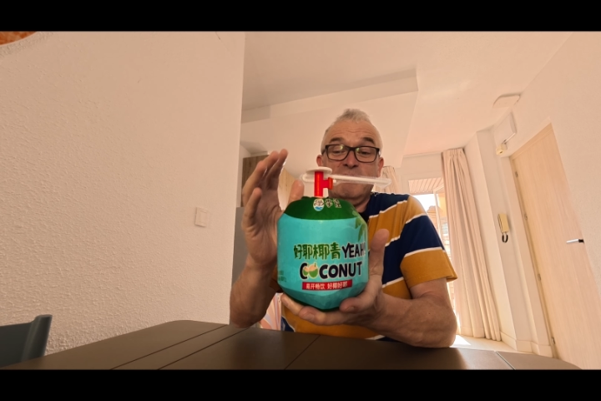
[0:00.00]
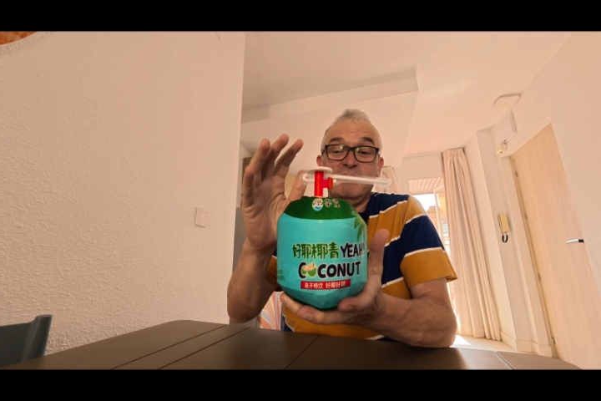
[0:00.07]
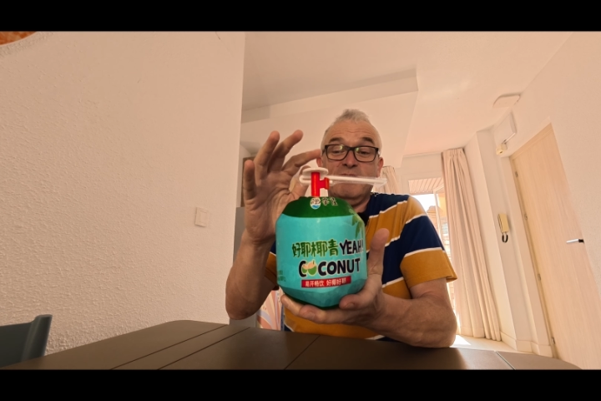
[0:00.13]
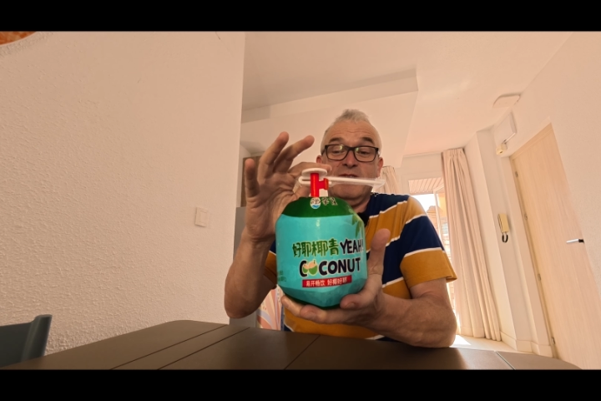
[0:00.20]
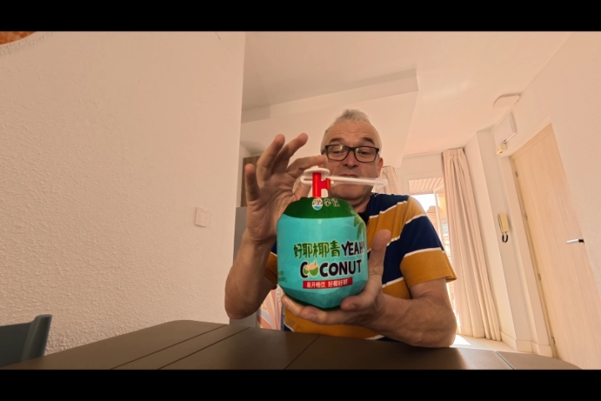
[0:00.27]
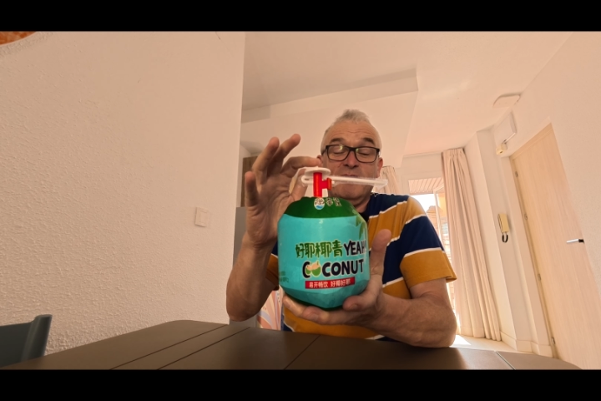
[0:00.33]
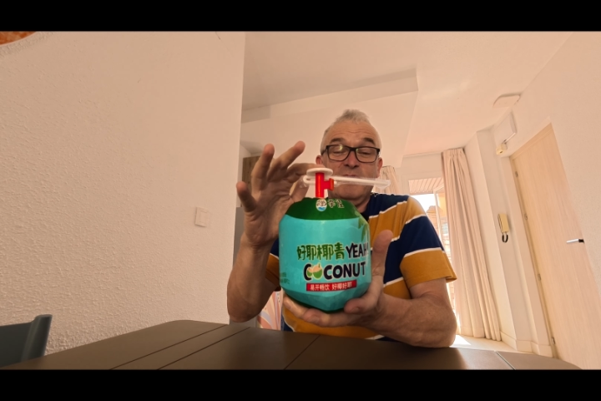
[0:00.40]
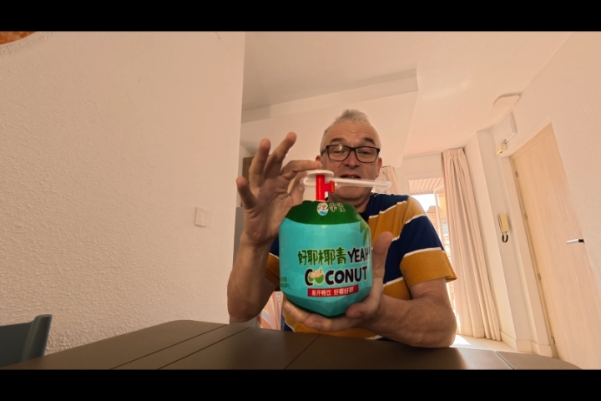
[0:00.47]
With
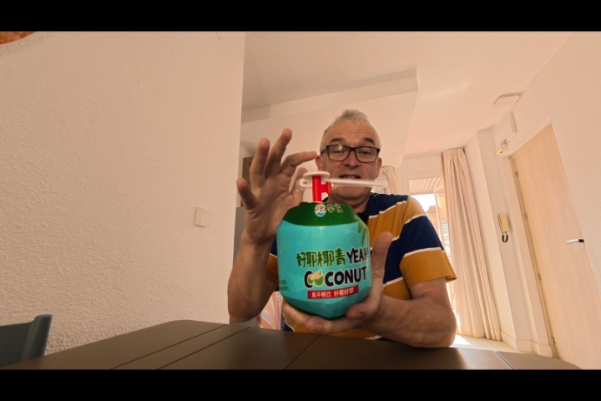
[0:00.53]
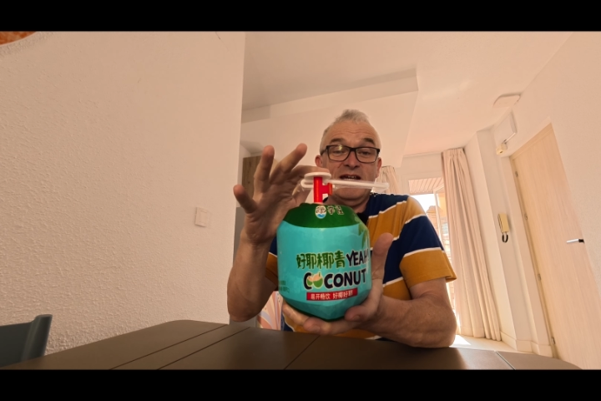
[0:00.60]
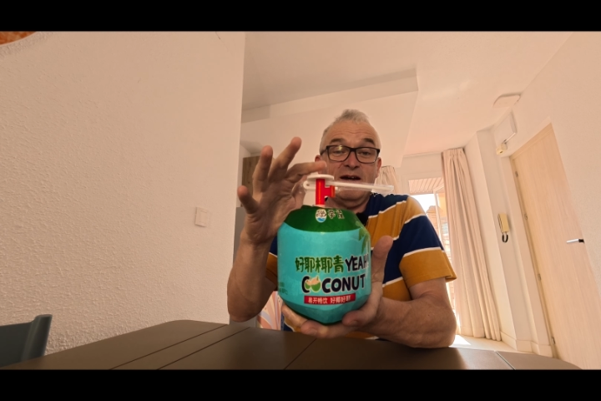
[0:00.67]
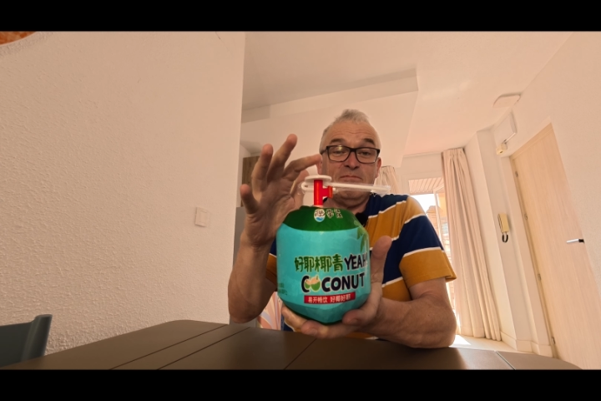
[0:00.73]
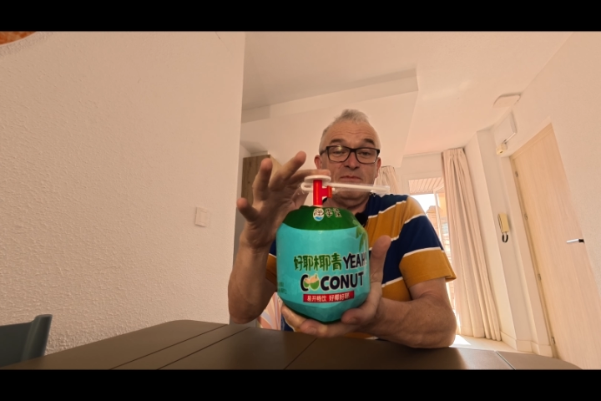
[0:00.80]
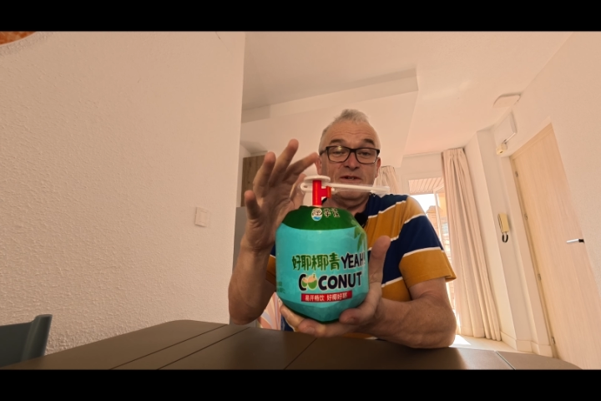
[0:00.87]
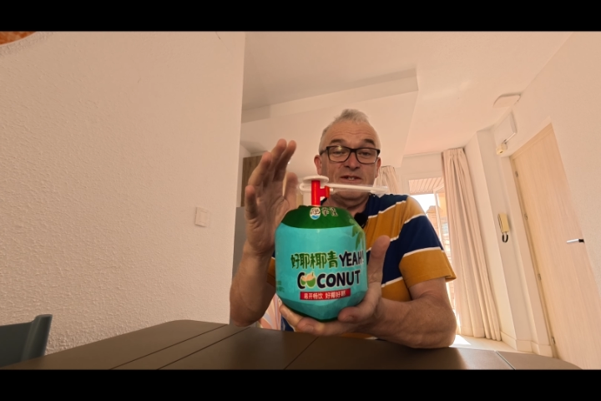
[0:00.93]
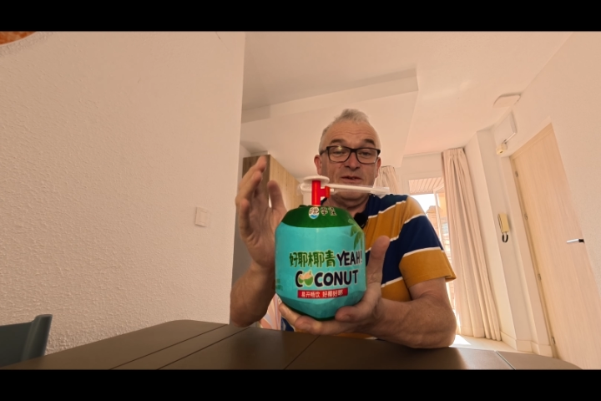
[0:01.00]
like a wee
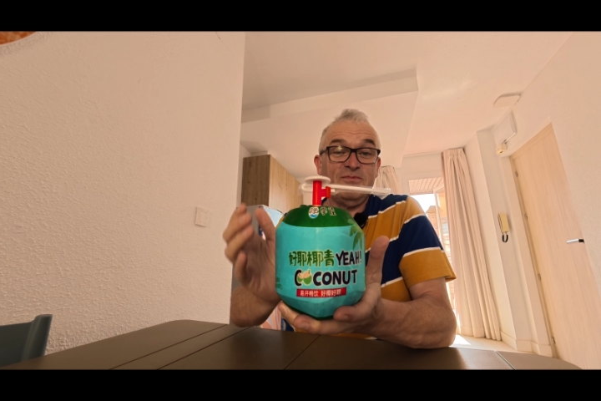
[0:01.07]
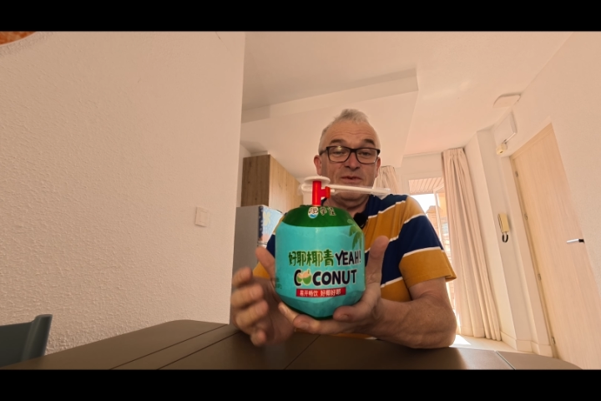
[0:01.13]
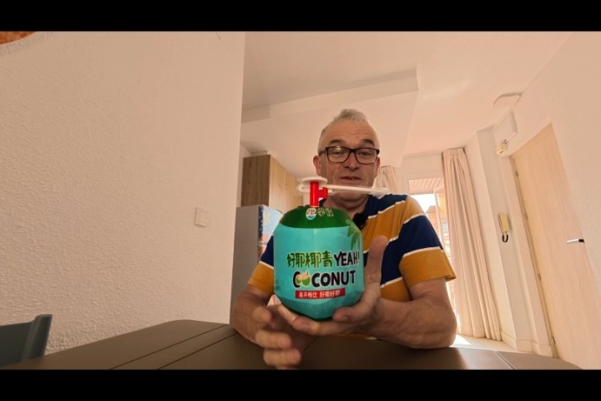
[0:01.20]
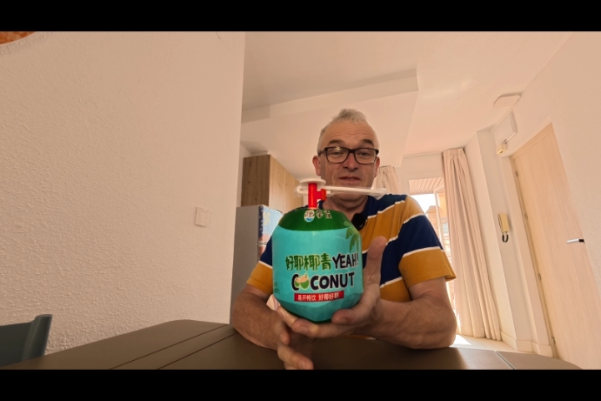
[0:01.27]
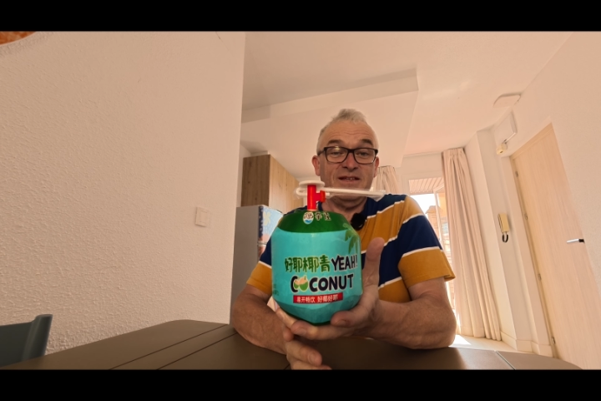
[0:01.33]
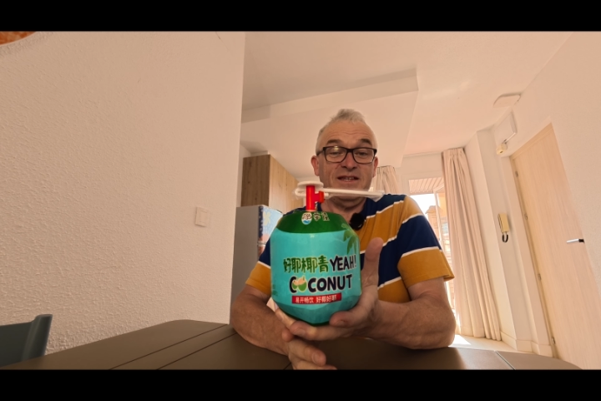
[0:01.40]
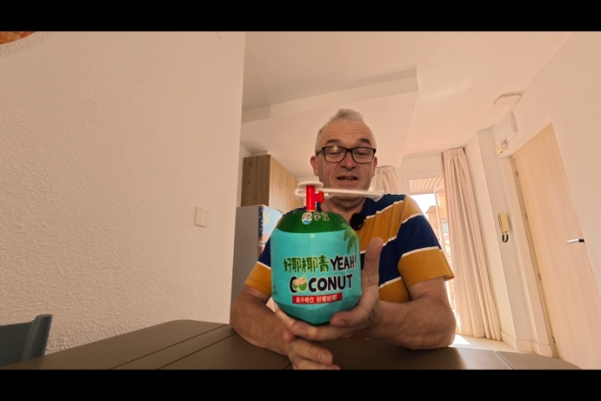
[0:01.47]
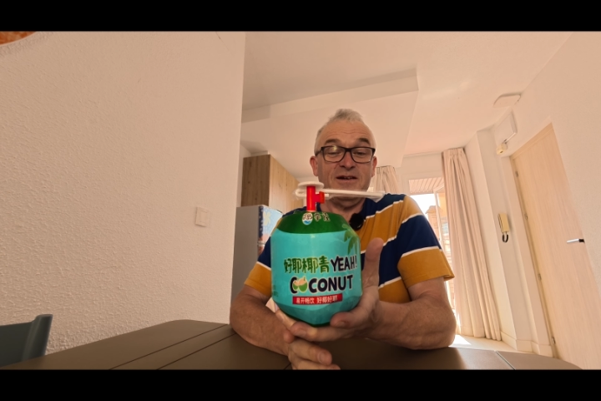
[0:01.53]
top or something
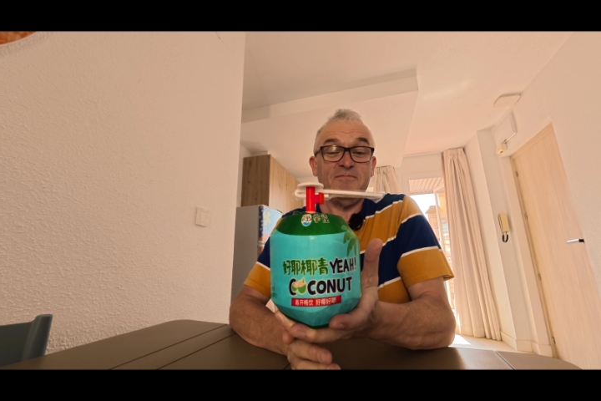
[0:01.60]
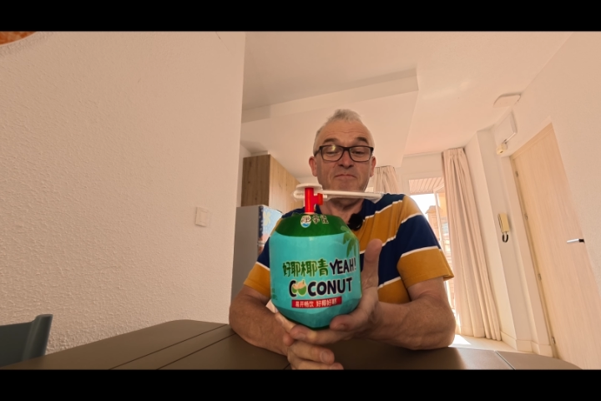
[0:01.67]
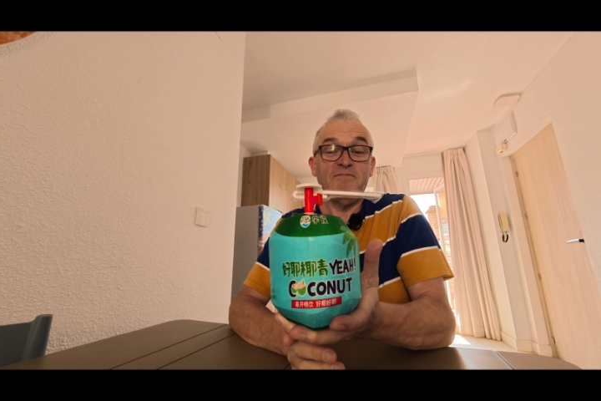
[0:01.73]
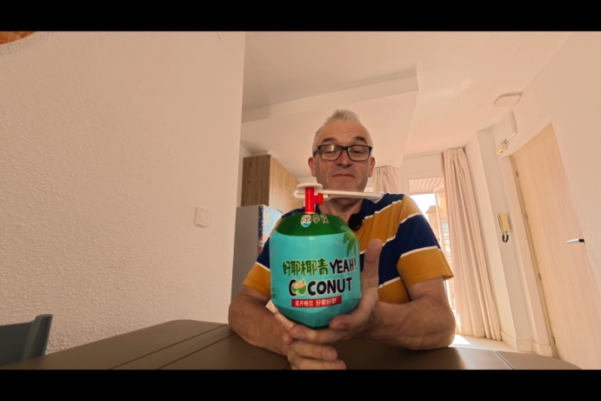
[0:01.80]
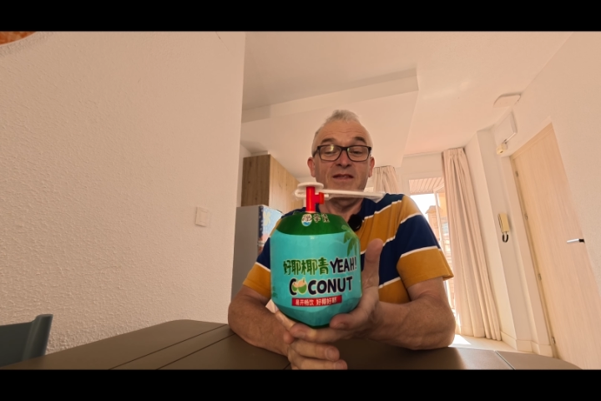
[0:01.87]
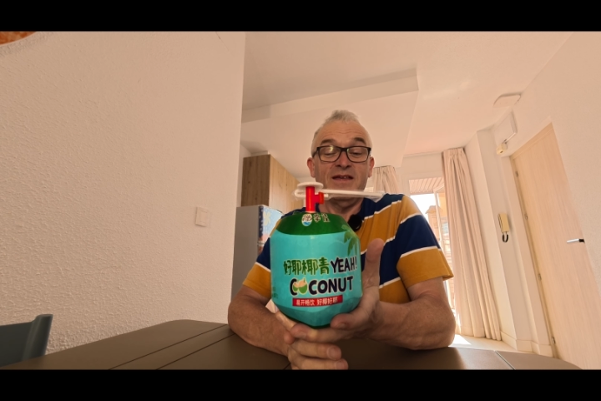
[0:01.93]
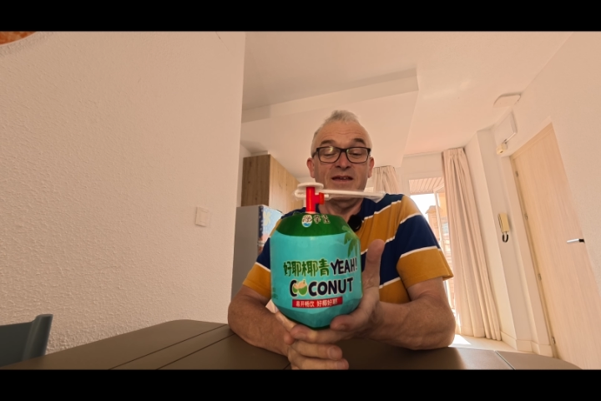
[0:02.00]
on the top?